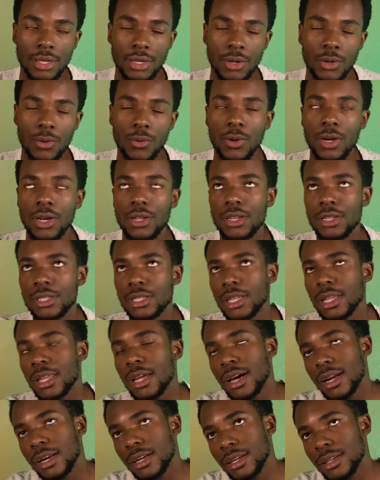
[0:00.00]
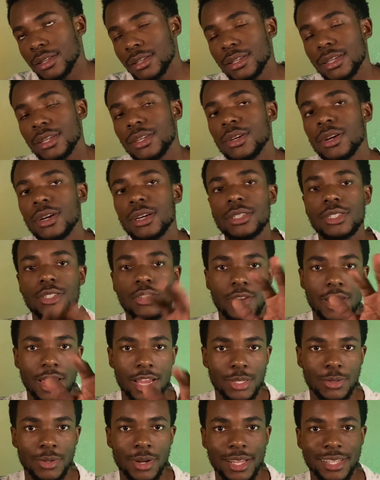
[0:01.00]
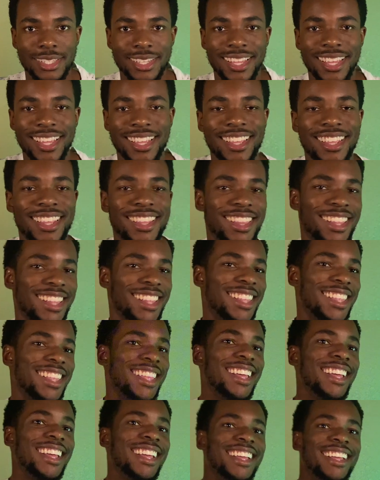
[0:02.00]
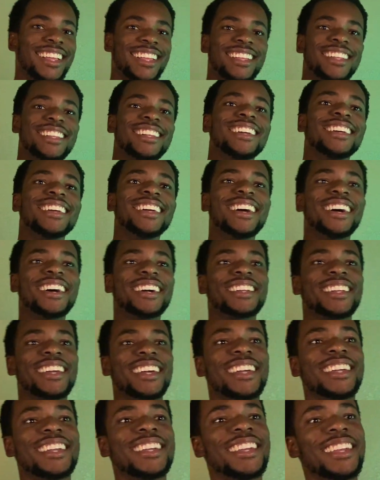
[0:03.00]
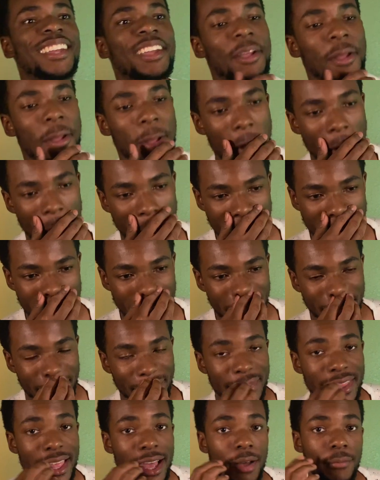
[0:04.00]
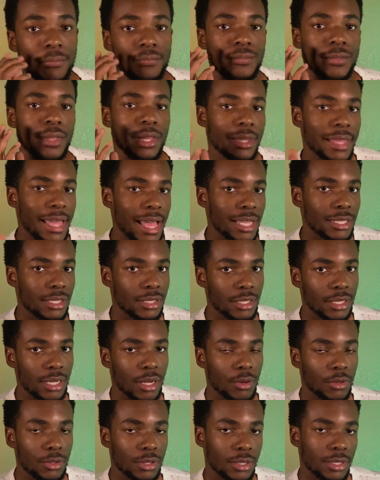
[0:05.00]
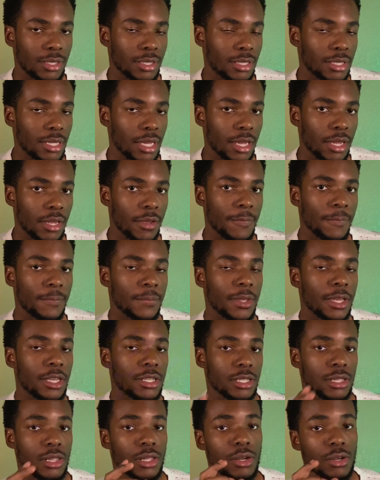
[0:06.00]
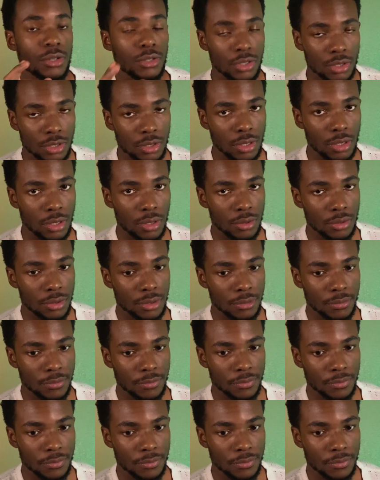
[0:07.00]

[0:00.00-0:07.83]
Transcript: Well, there's a lot of scratch what I said. Okay. All right. Now, the last thing I would say is learn solos.